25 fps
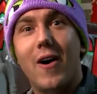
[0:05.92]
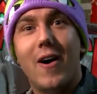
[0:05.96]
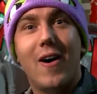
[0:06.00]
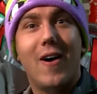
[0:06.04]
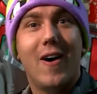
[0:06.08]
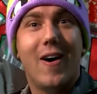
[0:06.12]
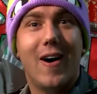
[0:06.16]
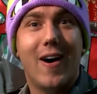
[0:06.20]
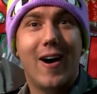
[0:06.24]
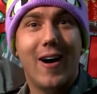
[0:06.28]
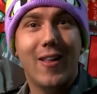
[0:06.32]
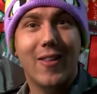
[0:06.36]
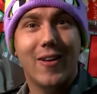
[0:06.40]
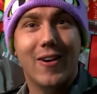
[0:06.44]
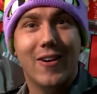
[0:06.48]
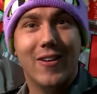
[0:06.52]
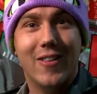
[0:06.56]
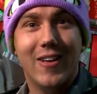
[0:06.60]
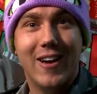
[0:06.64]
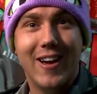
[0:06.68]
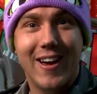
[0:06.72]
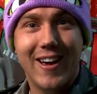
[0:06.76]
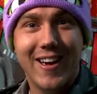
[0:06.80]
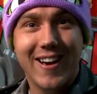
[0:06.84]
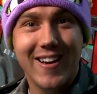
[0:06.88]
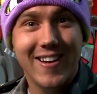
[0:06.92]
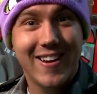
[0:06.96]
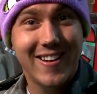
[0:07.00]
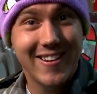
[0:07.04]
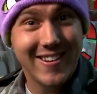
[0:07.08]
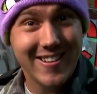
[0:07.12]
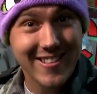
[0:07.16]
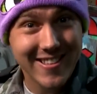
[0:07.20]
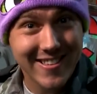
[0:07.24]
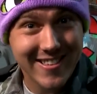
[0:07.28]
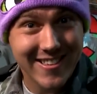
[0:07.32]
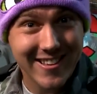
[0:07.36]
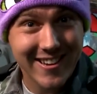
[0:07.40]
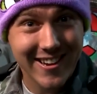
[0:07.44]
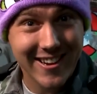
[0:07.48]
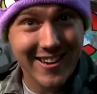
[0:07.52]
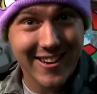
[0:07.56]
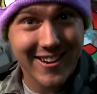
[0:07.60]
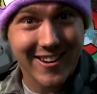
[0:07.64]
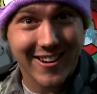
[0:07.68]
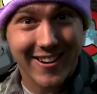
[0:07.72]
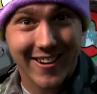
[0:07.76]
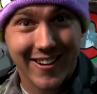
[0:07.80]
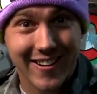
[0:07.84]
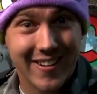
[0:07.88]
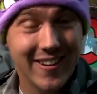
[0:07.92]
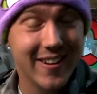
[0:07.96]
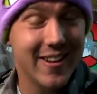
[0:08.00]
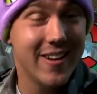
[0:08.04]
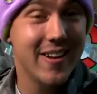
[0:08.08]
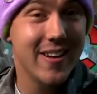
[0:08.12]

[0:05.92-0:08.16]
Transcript: Oh, hello there. I didn't see you.